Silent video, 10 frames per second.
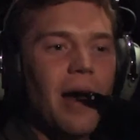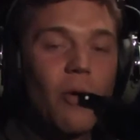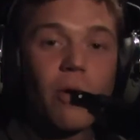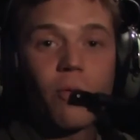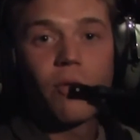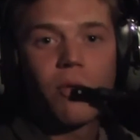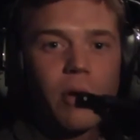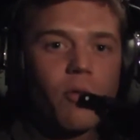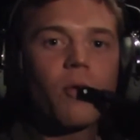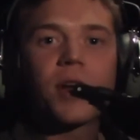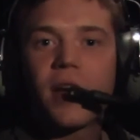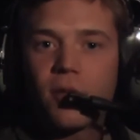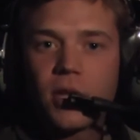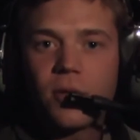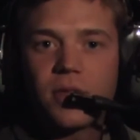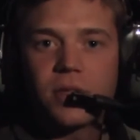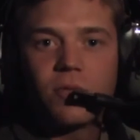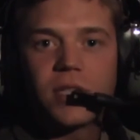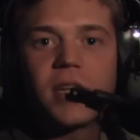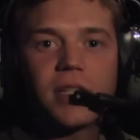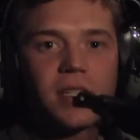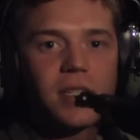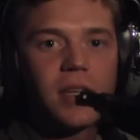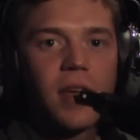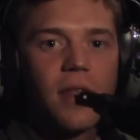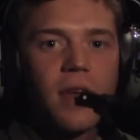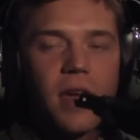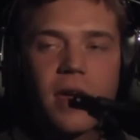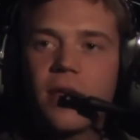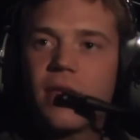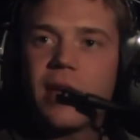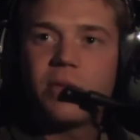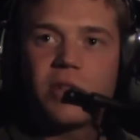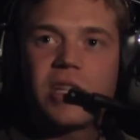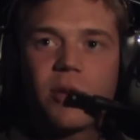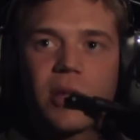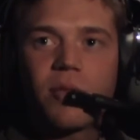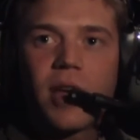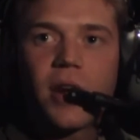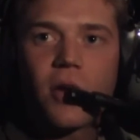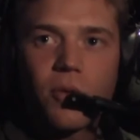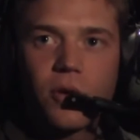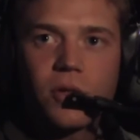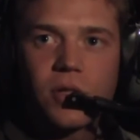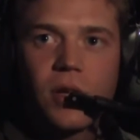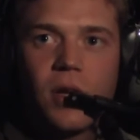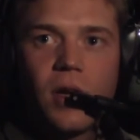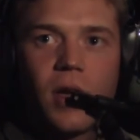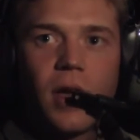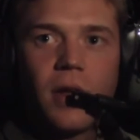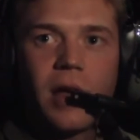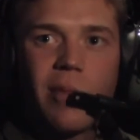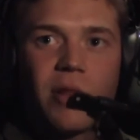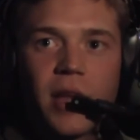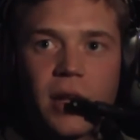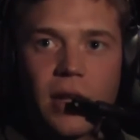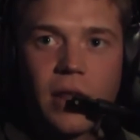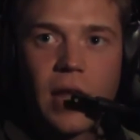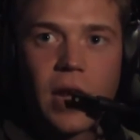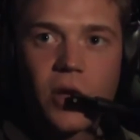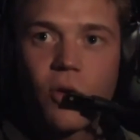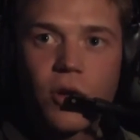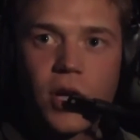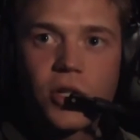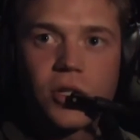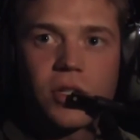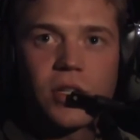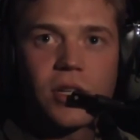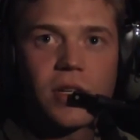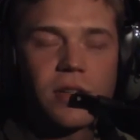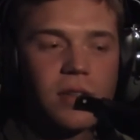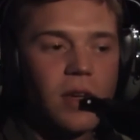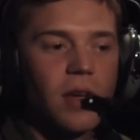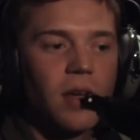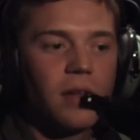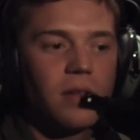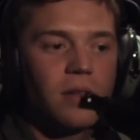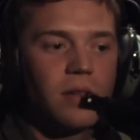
Uh, we, we, we work heavily with, with TACC and they, they typically plan our routes and uh, any coordination such as uh,